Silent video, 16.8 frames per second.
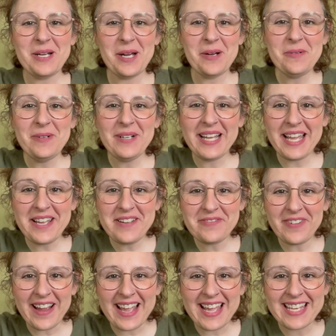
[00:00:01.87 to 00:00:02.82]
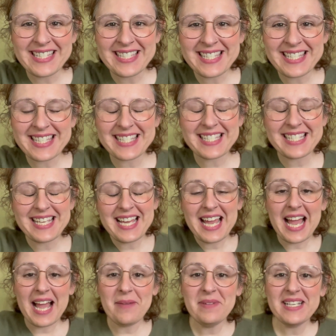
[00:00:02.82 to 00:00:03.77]
Well, hey, friends.
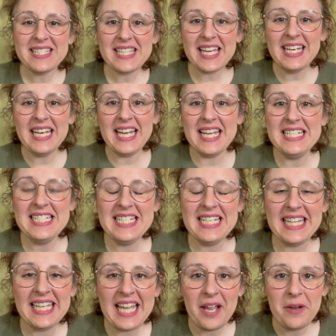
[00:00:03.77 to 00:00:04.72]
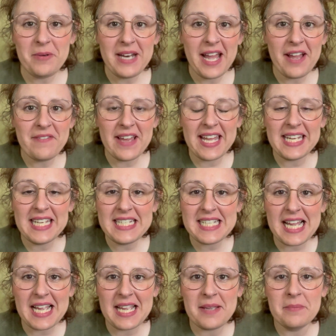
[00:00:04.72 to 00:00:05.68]
I'm excited. I didn't think I would have any
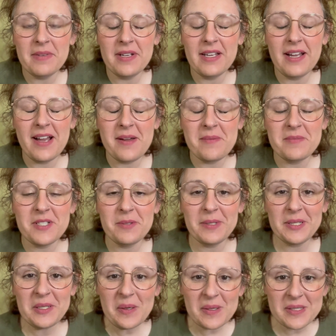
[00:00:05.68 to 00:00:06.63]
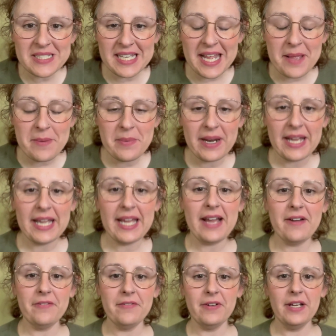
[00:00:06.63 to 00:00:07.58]
time to record today, but I
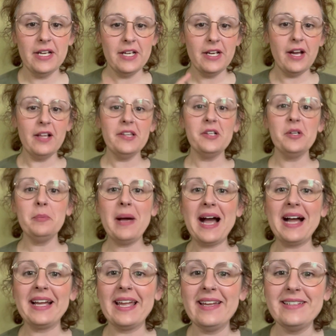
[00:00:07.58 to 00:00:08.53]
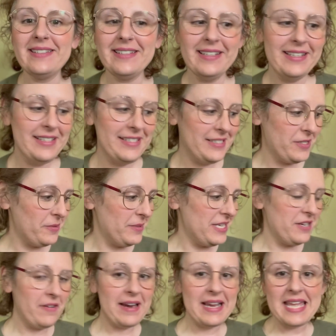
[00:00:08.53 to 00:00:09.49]
have a little pocket. So
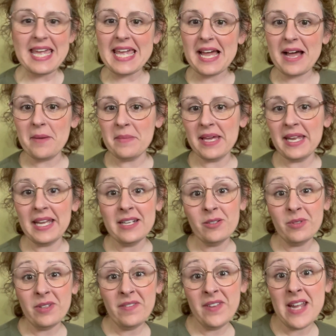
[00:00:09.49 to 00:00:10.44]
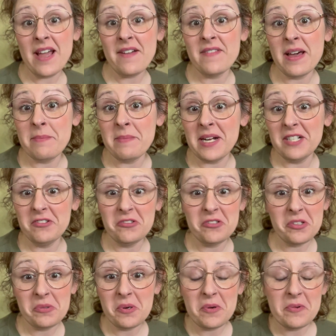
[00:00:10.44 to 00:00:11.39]
here I am, and I don't even have that much.
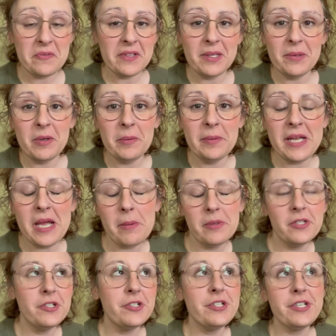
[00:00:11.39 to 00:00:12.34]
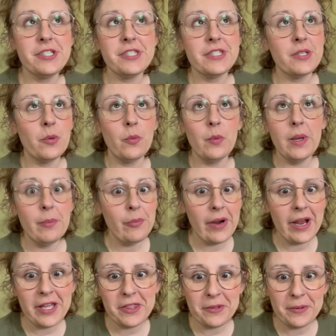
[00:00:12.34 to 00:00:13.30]
So hopefully we'll be able to just whip
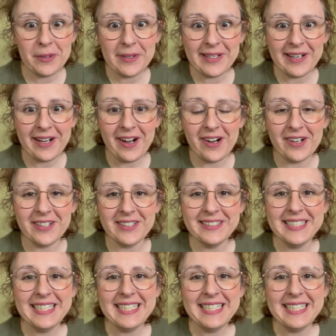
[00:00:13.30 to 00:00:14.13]
right through it all,